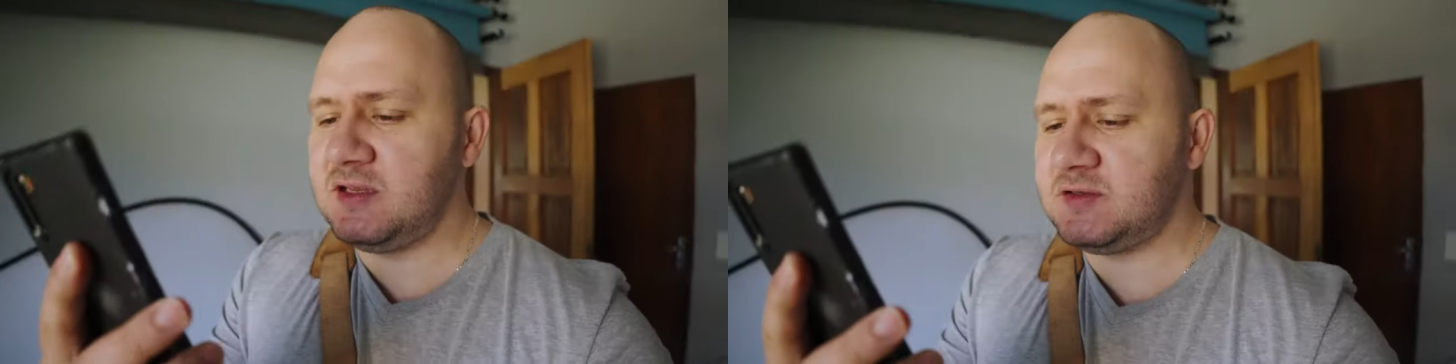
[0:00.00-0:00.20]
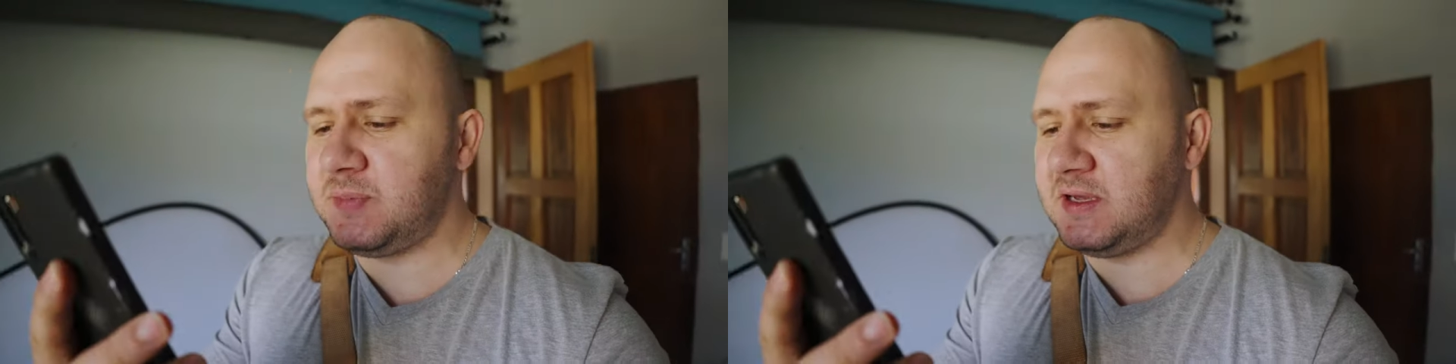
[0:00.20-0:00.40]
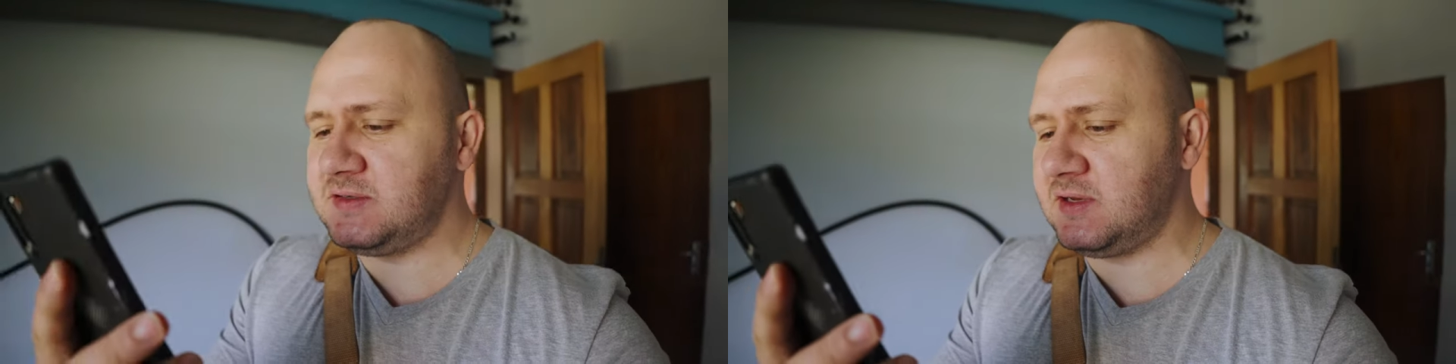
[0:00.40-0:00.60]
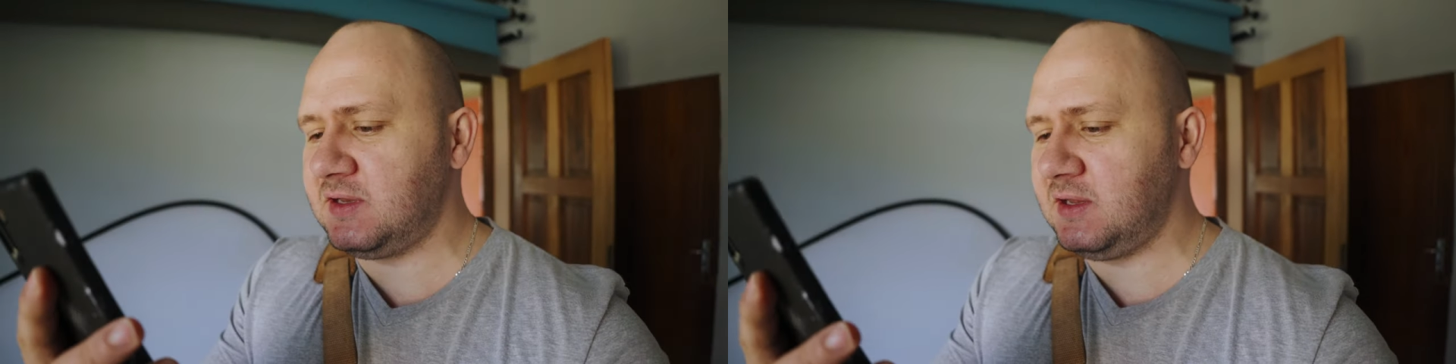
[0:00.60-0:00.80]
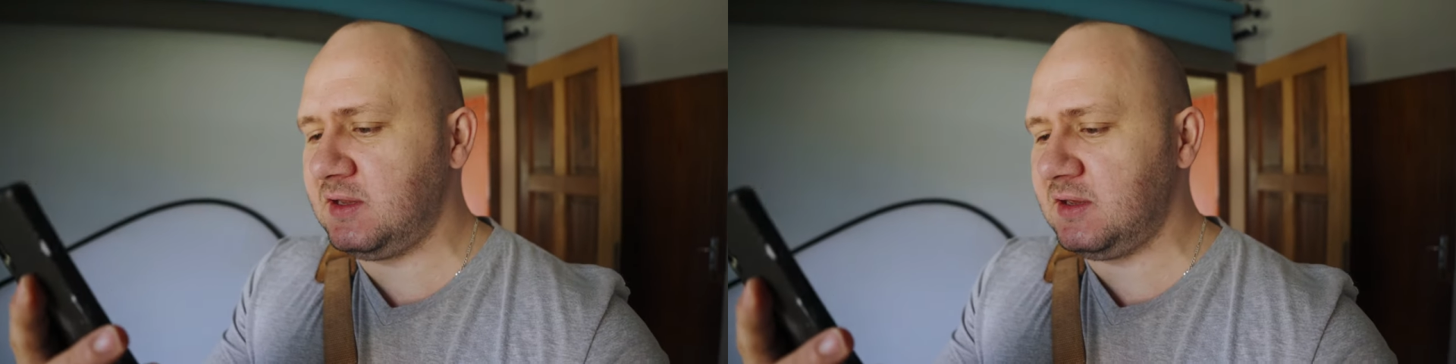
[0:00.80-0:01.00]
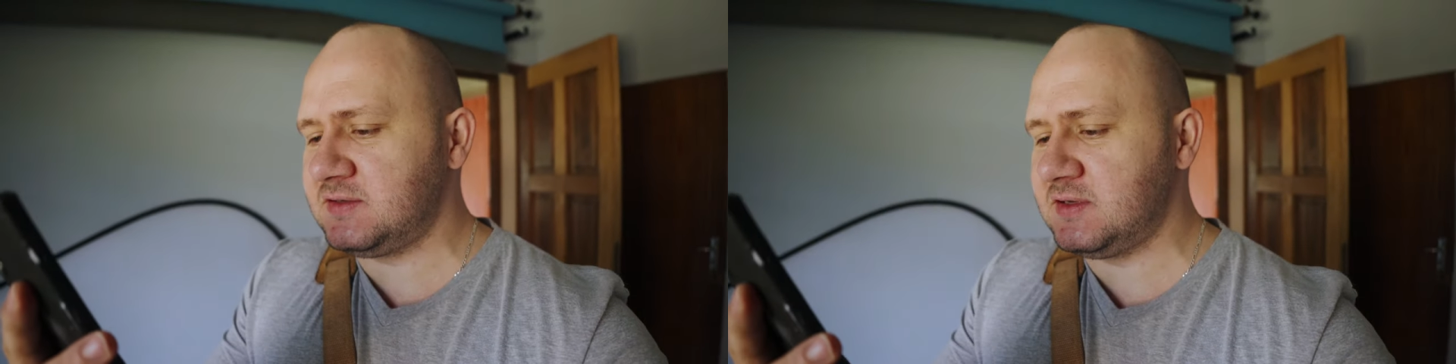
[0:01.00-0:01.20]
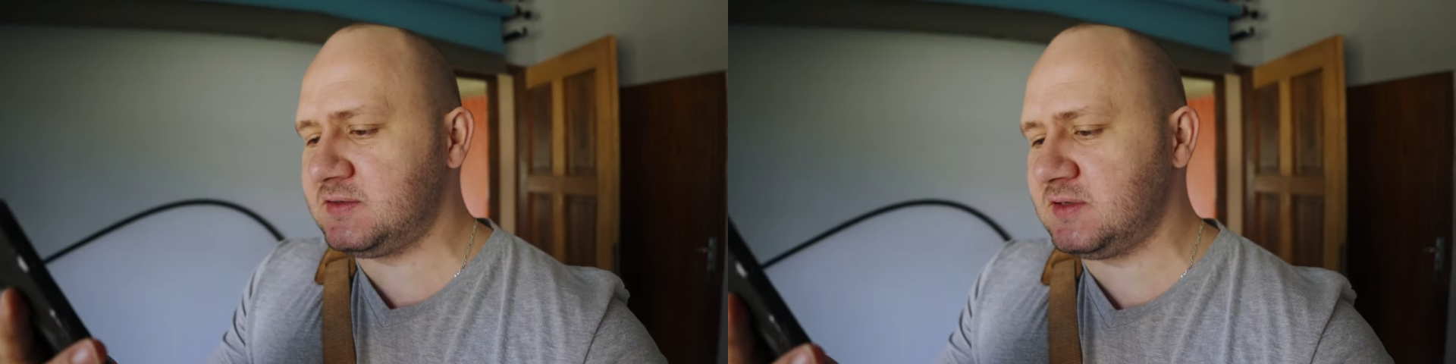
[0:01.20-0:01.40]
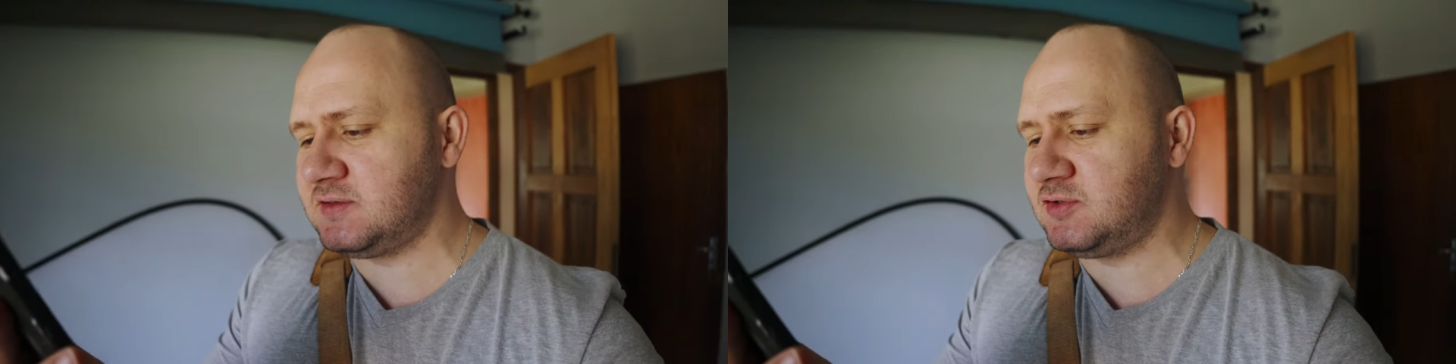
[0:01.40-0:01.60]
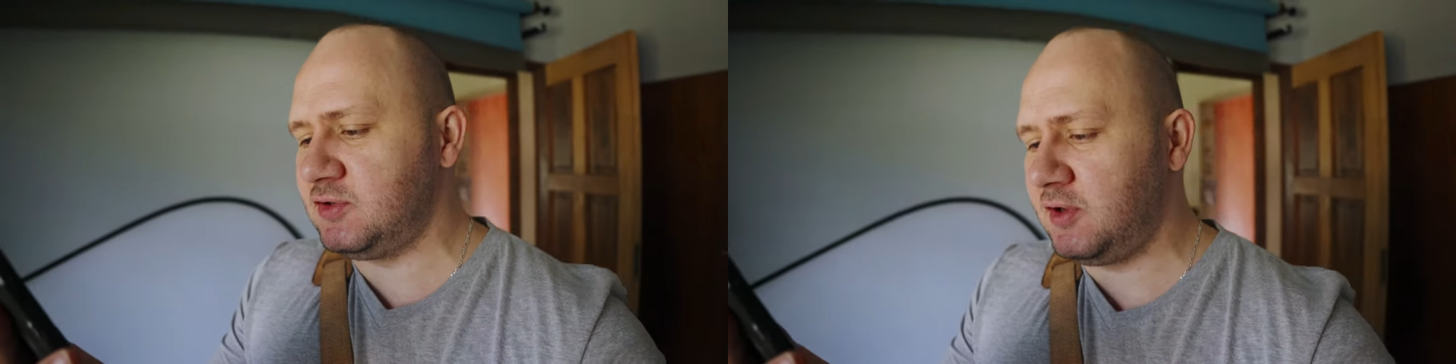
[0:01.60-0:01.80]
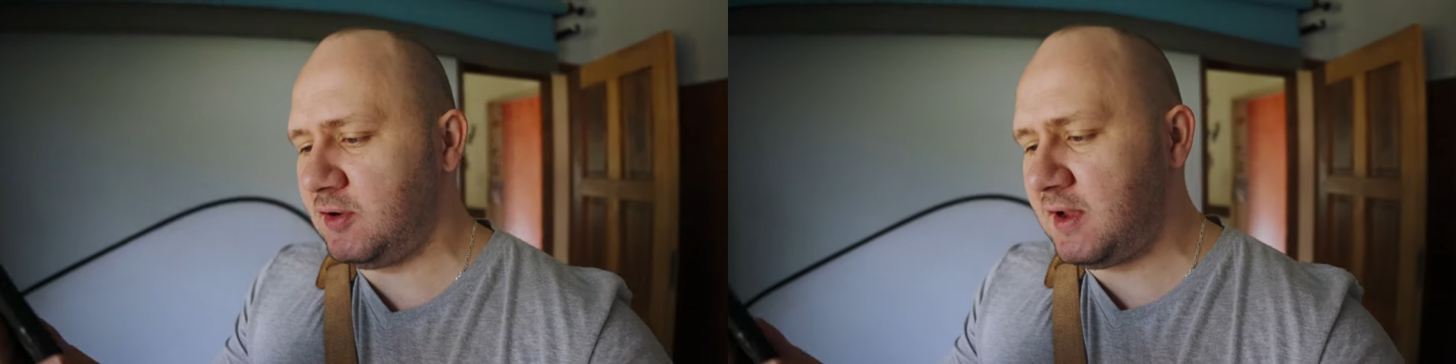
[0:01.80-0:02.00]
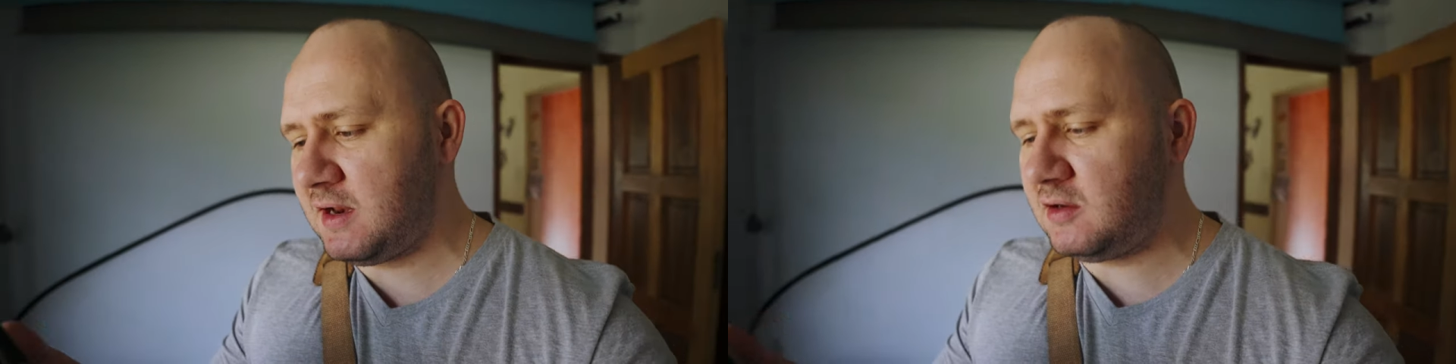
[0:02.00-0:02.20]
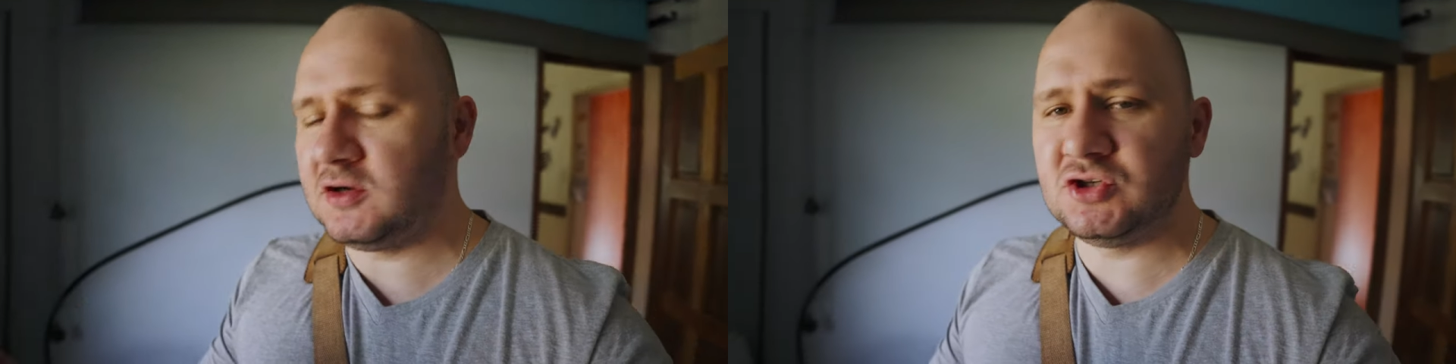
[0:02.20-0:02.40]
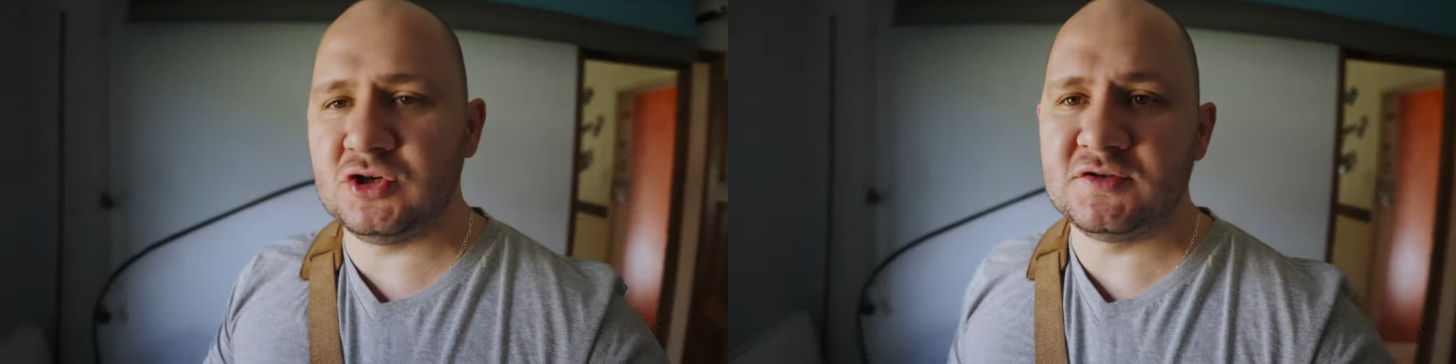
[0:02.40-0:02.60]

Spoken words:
is basically, it says the studio analog show.